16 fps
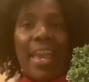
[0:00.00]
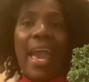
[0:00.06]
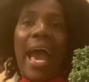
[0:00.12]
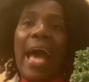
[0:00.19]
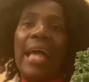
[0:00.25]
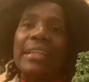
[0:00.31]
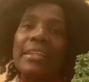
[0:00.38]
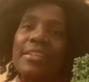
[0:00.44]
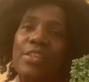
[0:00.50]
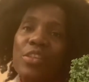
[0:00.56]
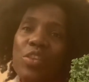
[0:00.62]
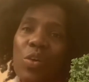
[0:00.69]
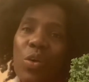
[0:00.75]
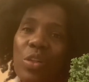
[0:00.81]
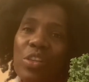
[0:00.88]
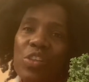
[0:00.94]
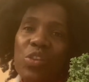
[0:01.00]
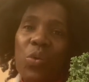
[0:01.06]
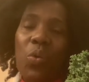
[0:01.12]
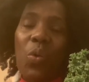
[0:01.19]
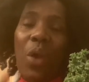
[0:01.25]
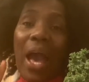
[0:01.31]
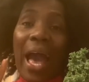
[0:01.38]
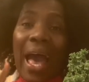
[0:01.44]
And this is
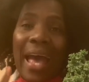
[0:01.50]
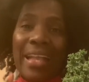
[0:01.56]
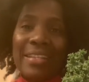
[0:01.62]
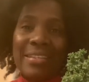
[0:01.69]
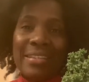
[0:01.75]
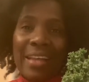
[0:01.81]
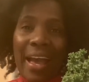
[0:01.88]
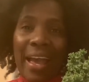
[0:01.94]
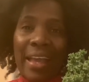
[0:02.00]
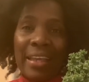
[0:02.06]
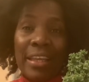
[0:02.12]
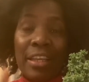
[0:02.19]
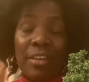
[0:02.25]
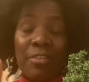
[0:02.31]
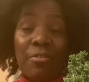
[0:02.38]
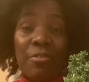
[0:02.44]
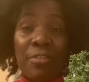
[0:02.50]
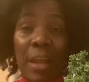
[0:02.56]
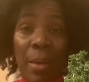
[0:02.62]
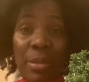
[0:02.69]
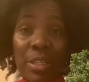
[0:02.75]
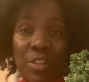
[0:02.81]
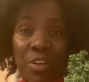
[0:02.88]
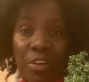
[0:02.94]
also
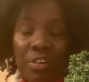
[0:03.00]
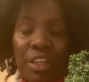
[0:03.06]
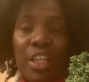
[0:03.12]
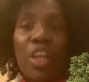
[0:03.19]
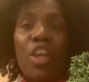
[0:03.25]
anti-inflammatory.